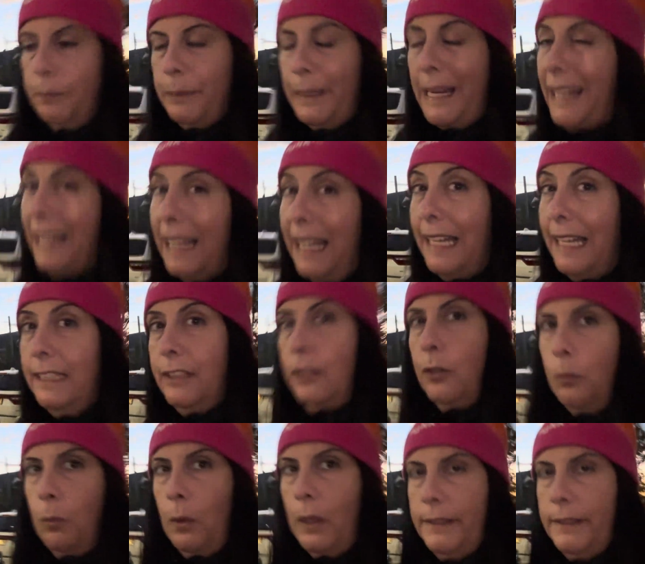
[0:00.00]
But I kind of
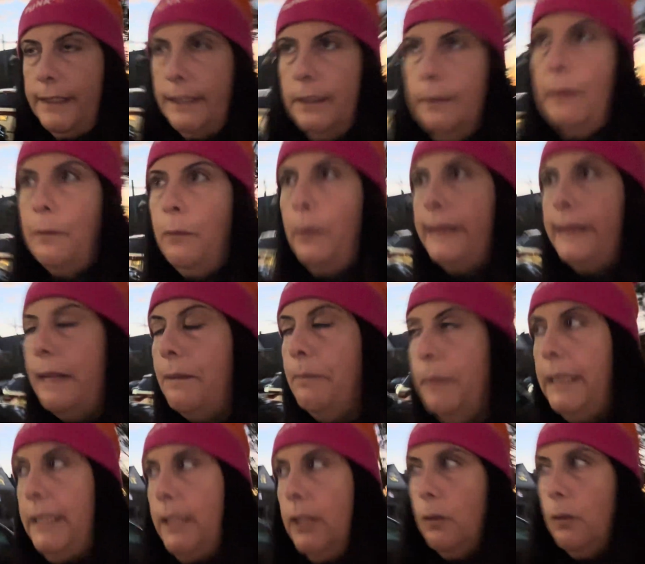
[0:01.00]
don't want to. I want that
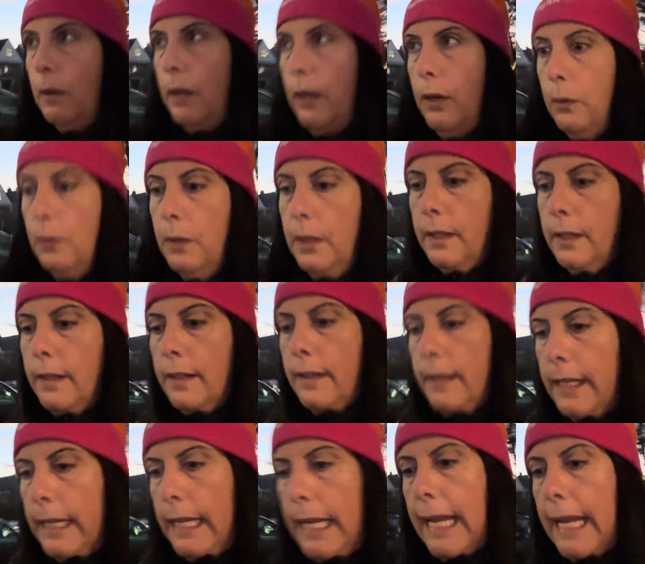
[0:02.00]
money to grow
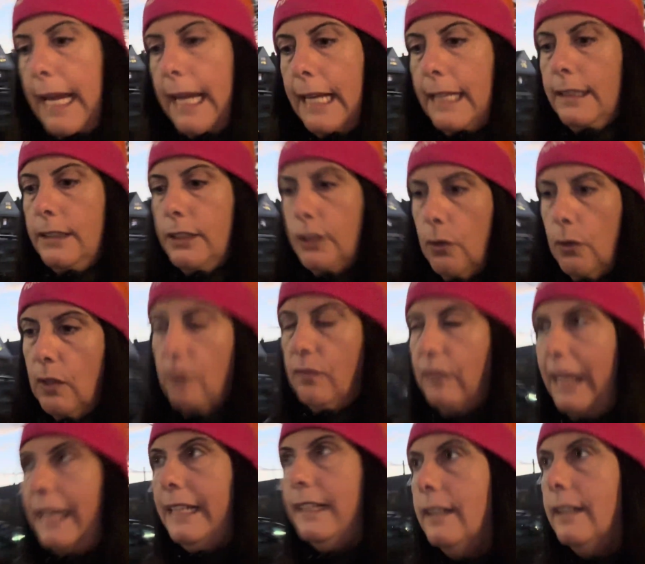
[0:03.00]
and sort of
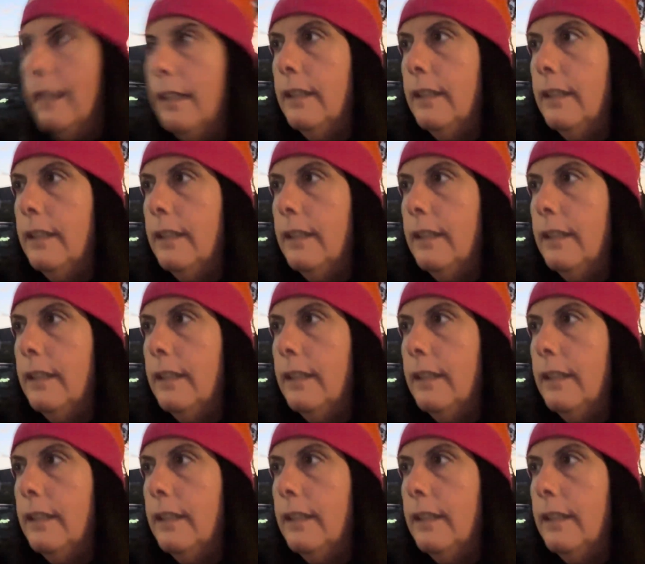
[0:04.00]
like